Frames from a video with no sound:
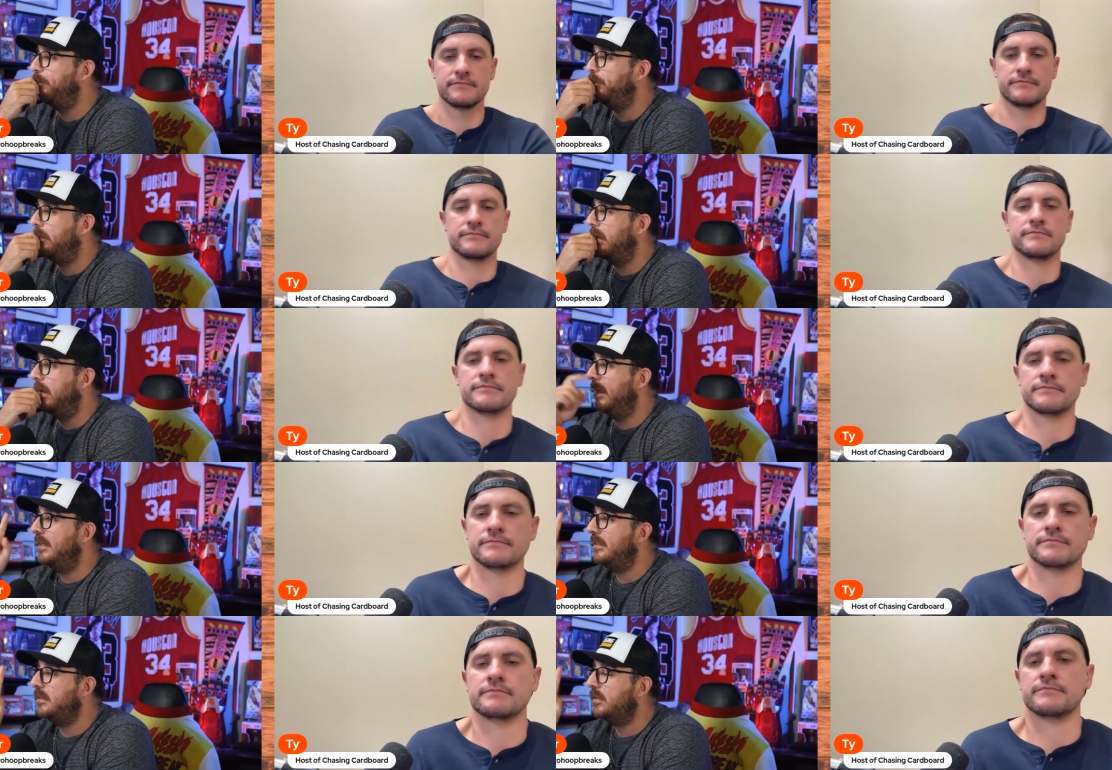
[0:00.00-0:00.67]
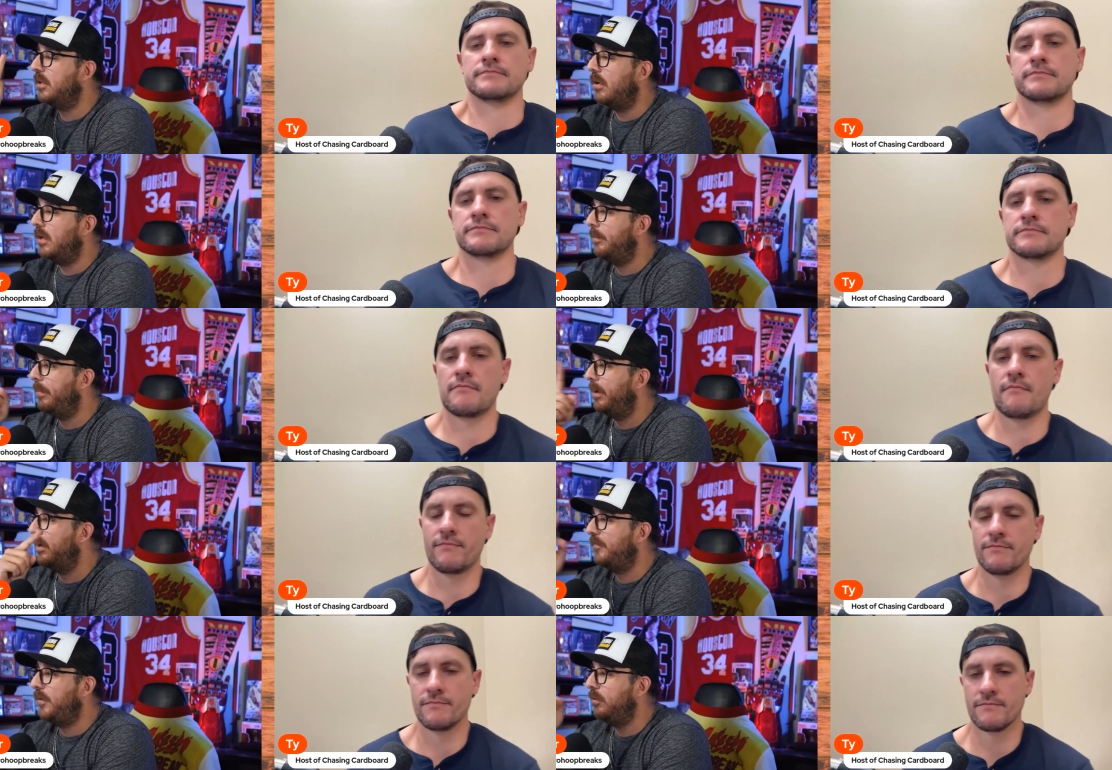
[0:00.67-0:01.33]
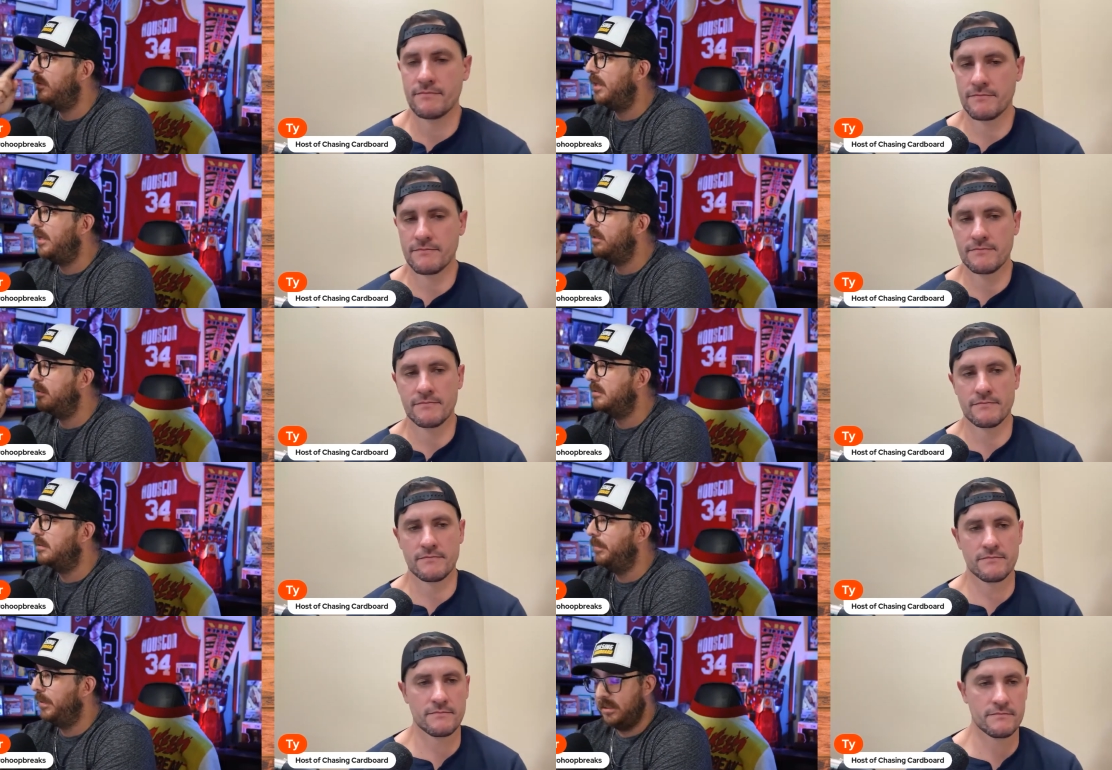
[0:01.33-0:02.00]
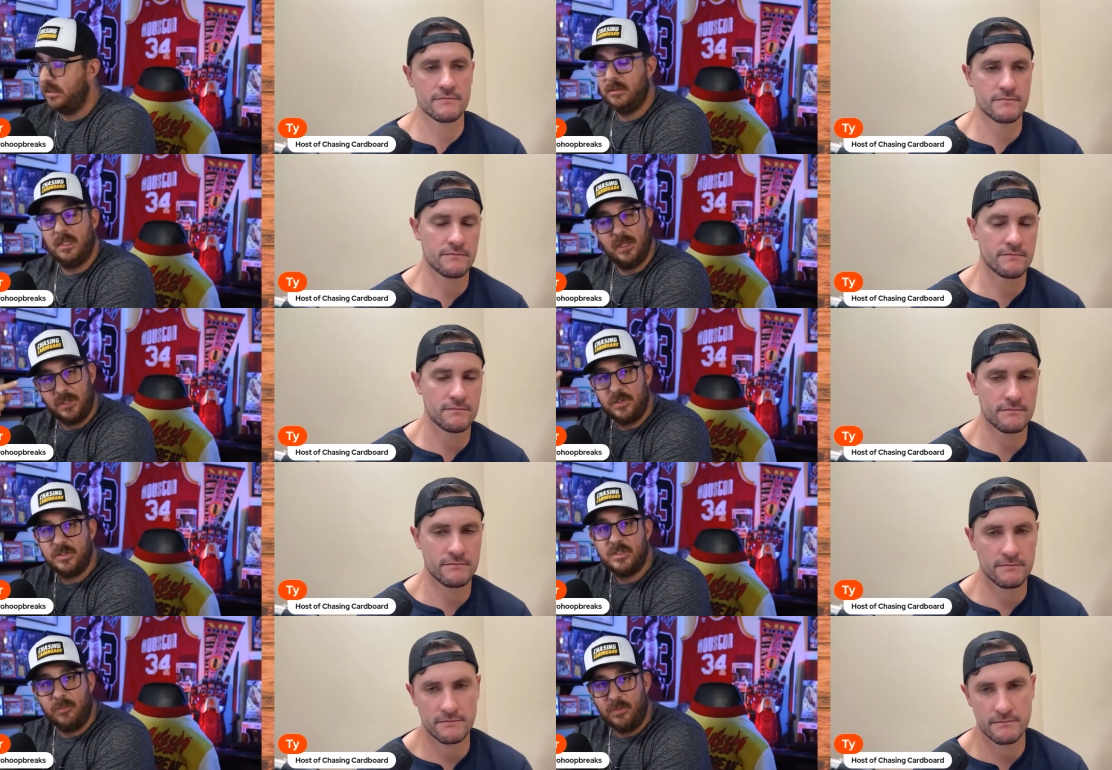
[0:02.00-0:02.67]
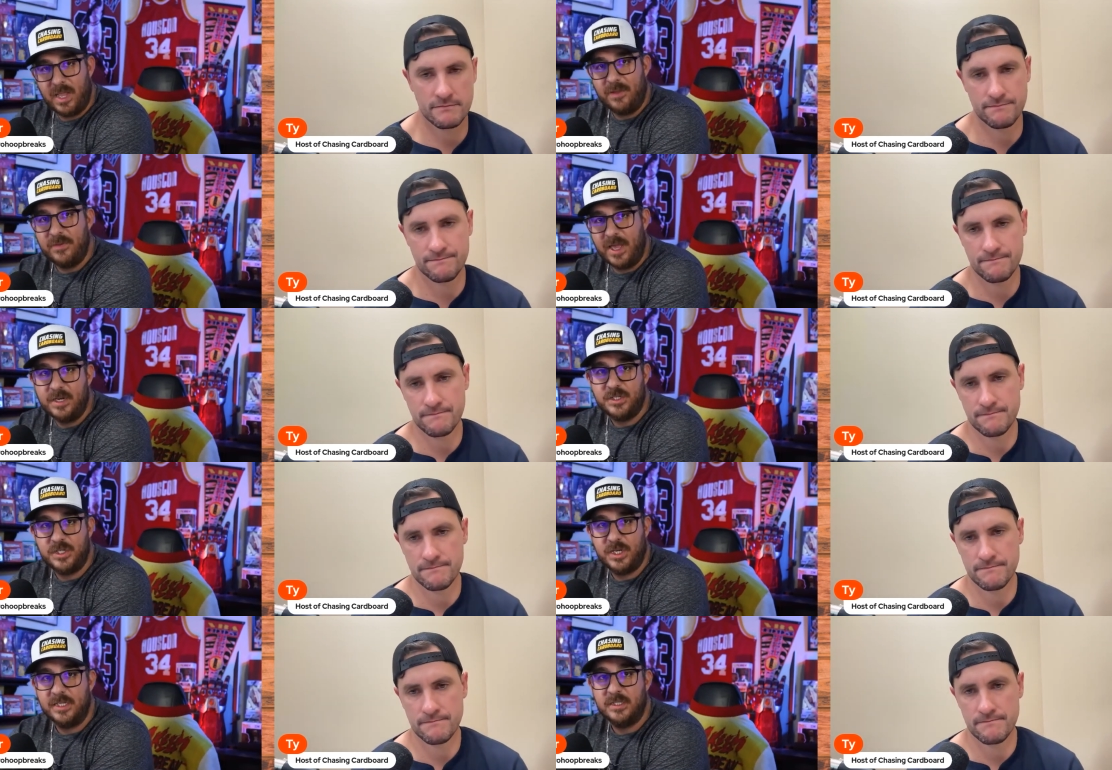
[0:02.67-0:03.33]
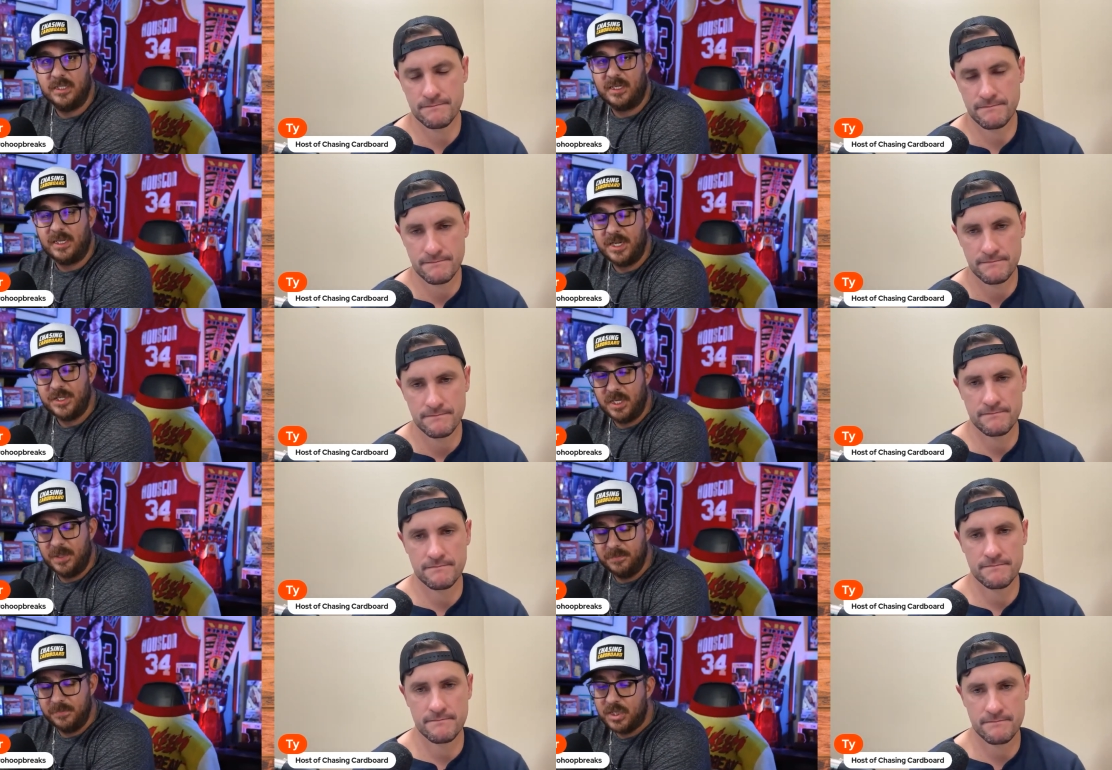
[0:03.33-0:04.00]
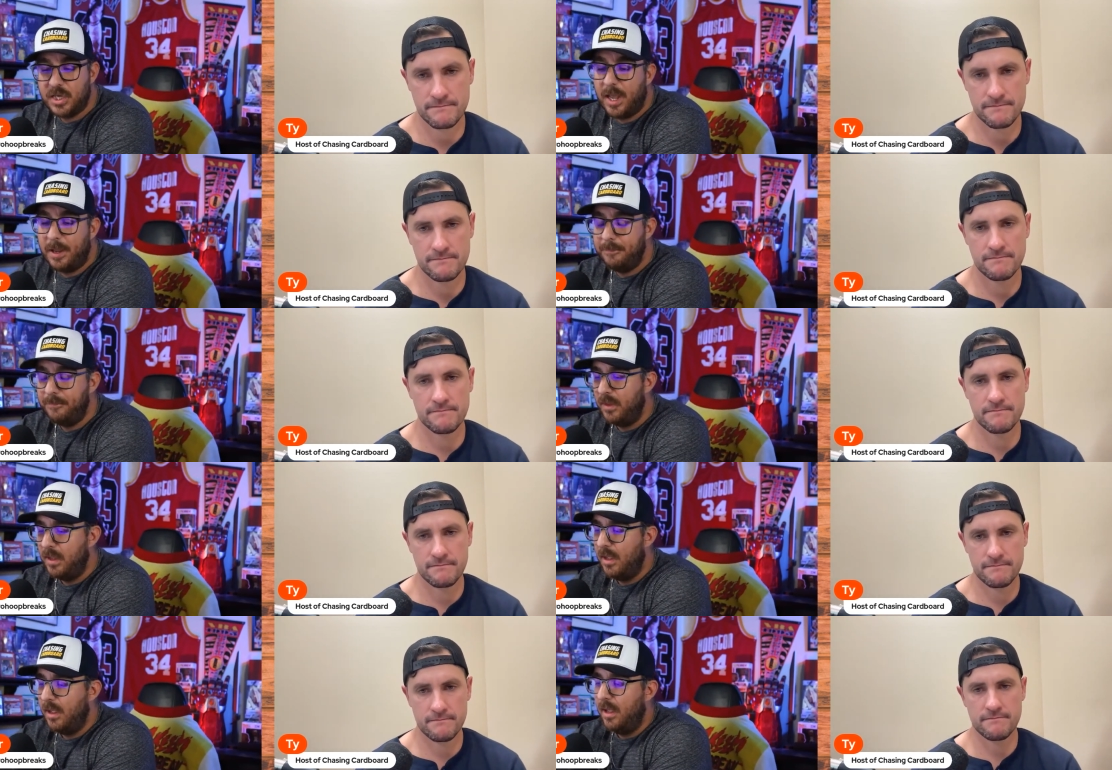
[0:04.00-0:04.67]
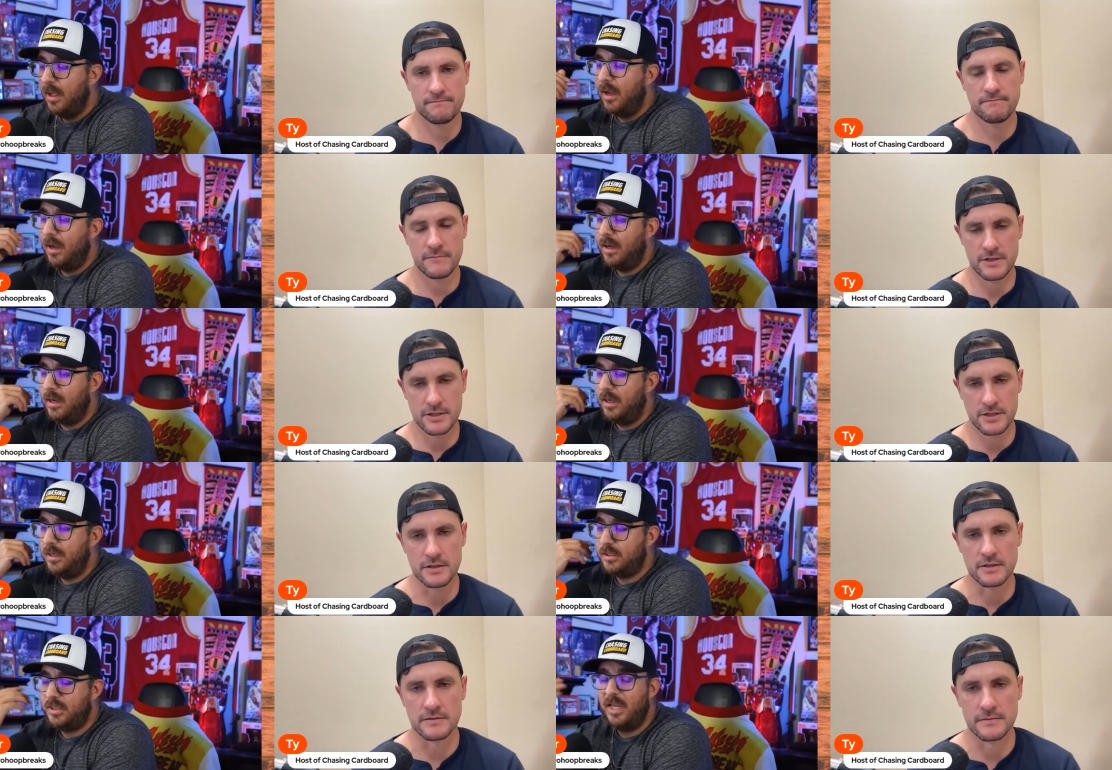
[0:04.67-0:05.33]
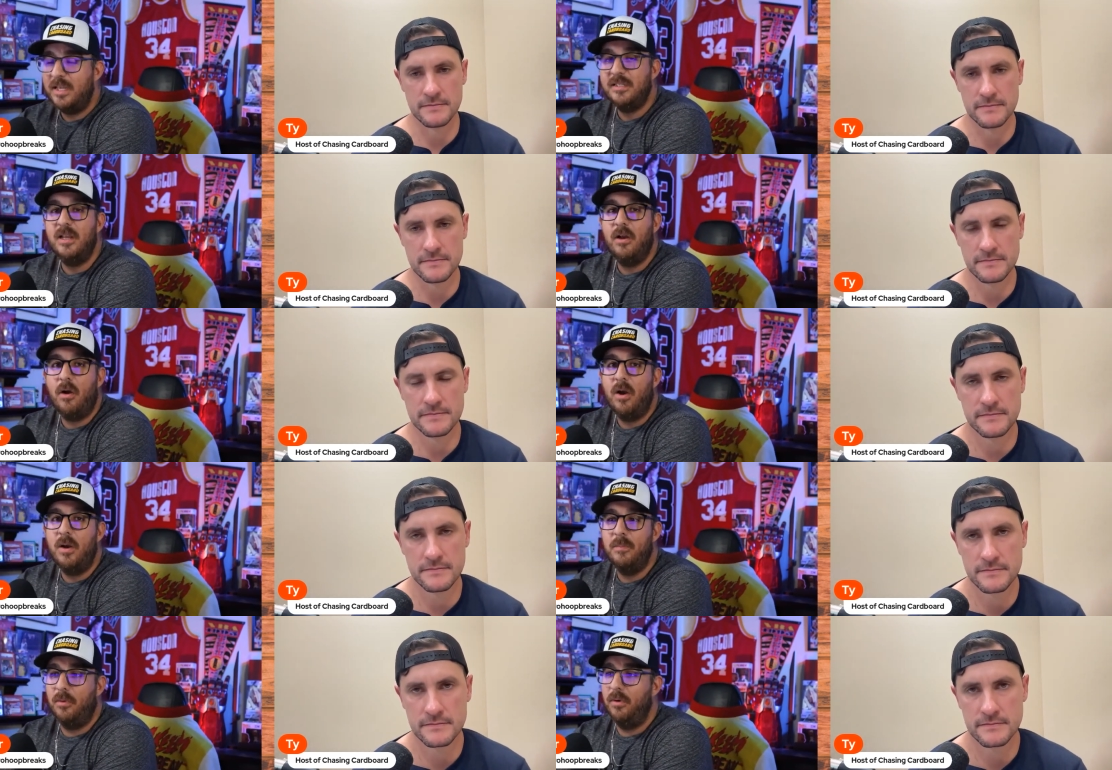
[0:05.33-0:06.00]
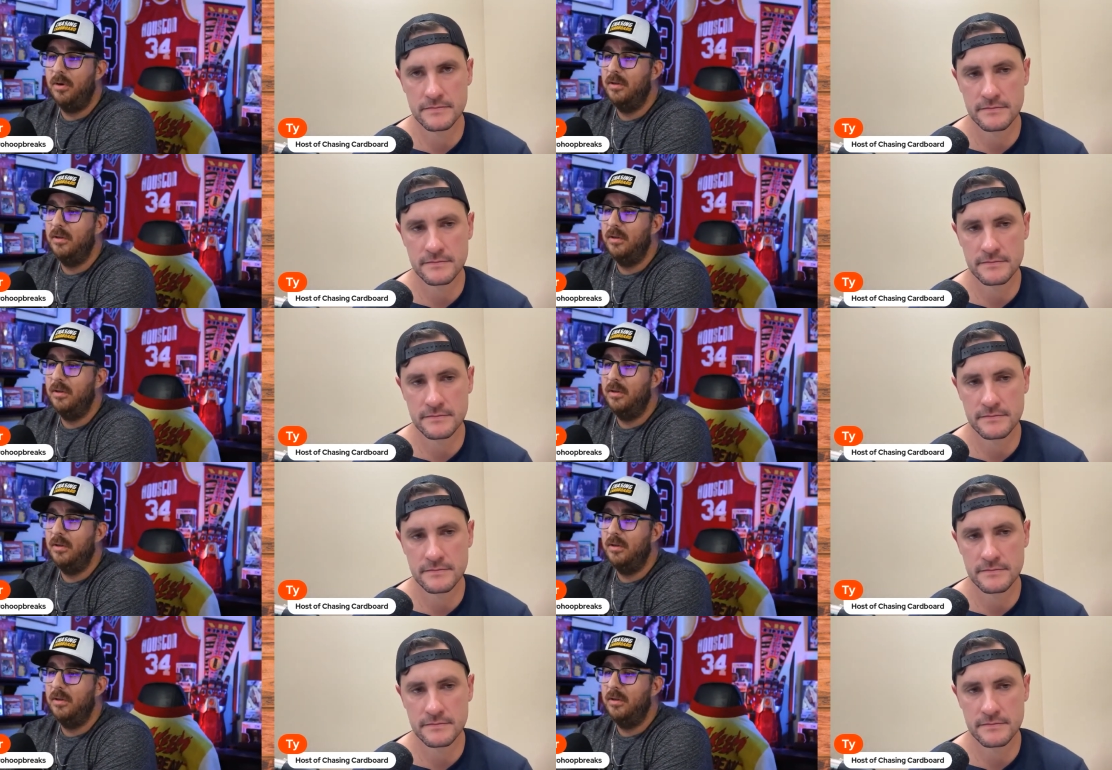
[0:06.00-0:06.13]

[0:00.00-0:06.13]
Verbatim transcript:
Speaker 1: let's talk about a few things because, like you said, we haven't had a chance to catch up and chat. Uh, sure. Chasing cardboard,